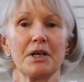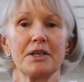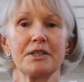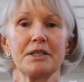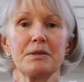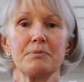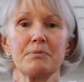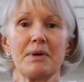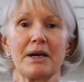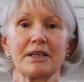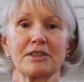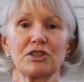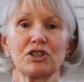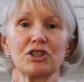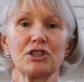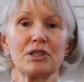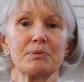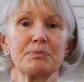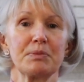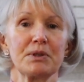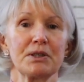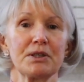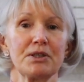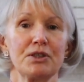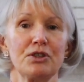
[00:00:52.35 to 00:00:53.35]

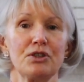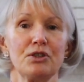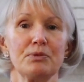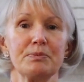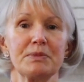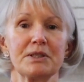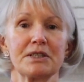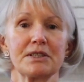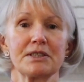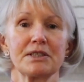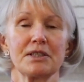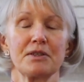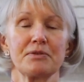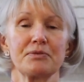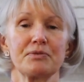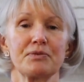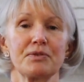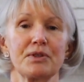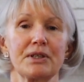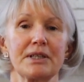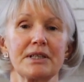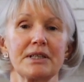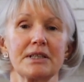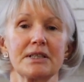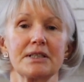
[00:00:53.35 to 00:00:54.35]
unimaginable human
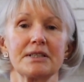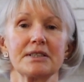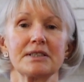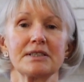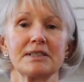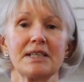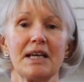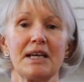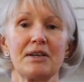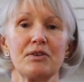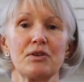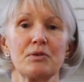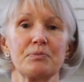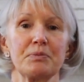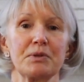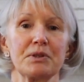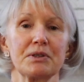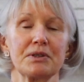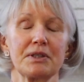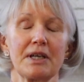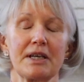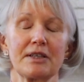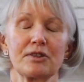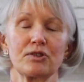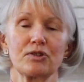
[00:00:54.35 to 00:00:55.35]
suffering and terrible
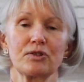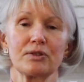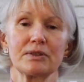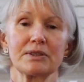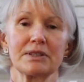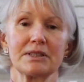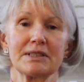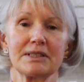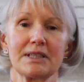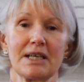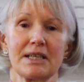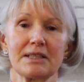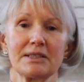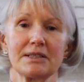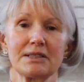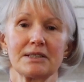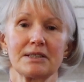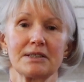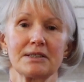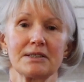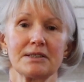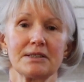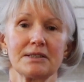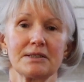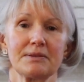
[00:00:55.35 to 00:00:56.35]
natural
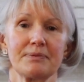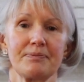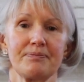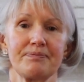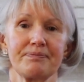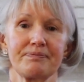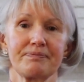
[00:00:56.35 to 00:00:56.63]
disasters.